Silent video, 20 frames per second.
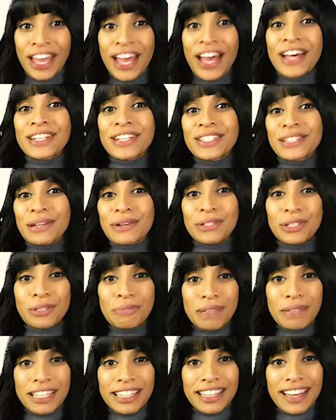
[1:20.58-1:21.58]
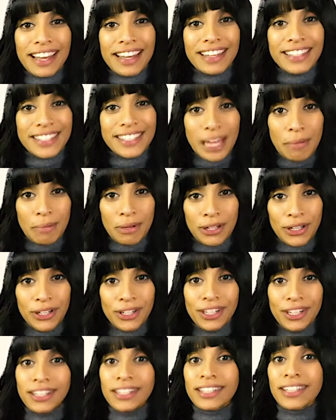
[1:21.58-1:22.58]
Social Media Examiner,
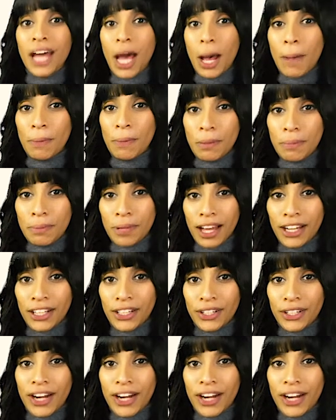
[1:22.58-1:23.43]
Copy Blogger,